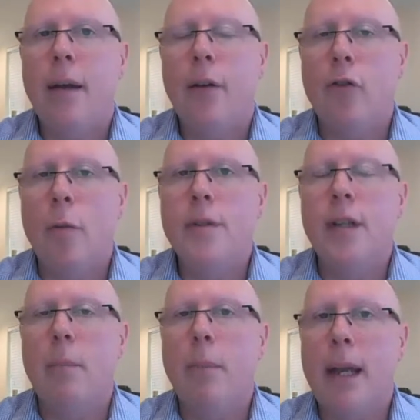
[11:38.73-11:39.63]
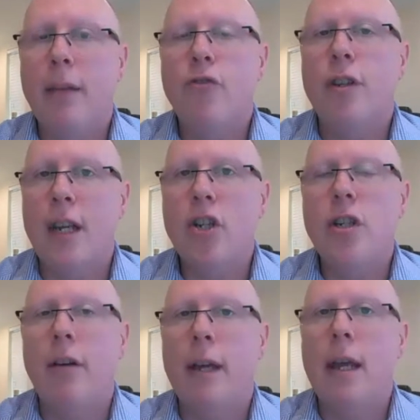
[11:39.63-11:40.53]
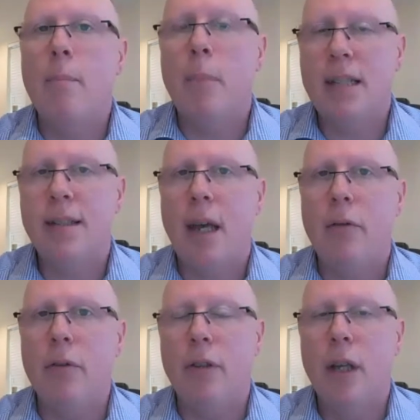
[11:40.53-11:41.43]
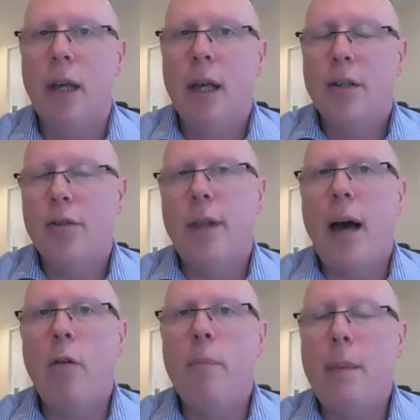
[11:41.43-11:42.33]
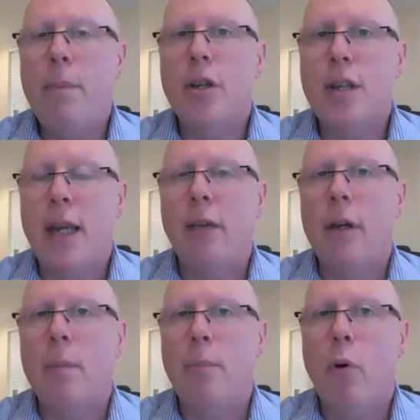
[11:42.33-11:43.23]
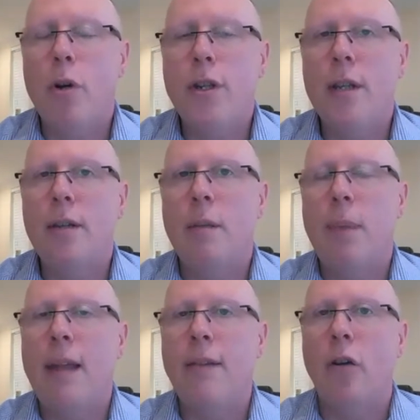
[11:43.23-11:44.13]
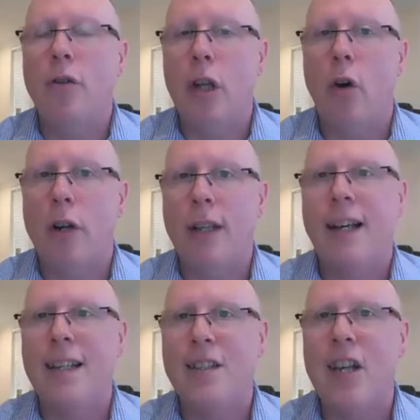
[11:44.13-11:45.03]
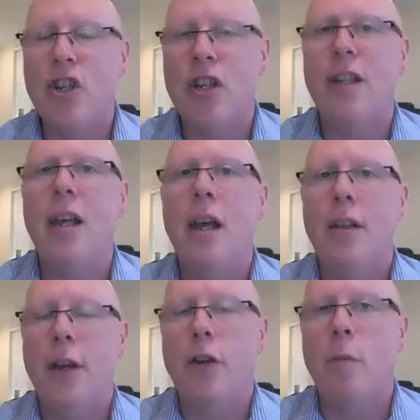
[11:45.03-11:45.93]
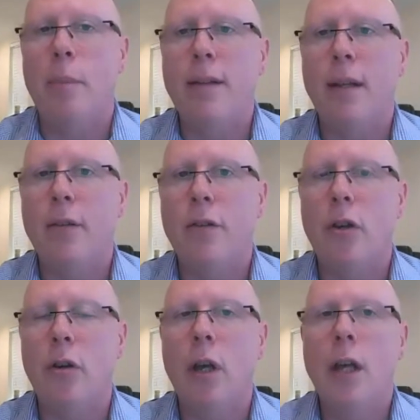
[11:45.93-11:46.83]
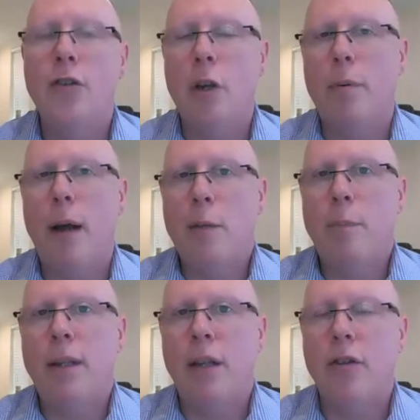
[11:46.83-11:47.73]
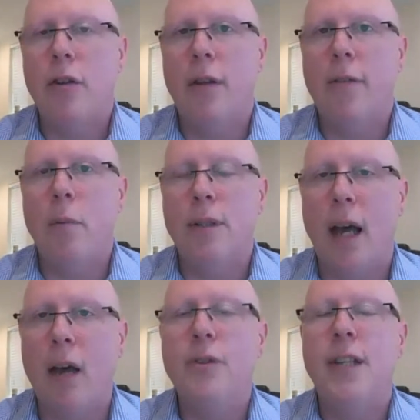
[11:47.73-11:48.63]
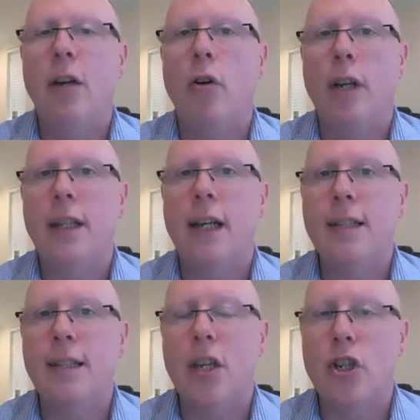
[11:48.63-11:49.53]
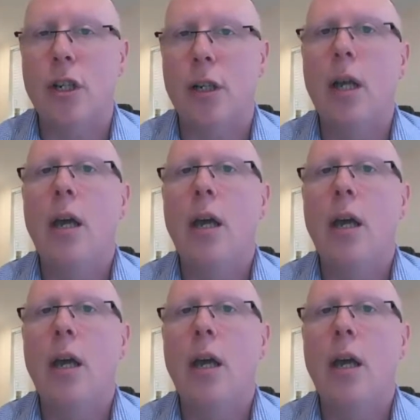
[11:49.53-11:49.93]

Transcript: groups that might traditionally miss out. So that will be particularly important depending on the organisation that you're bidding to. So you're perhaps bidding to, if it was a housing organisation,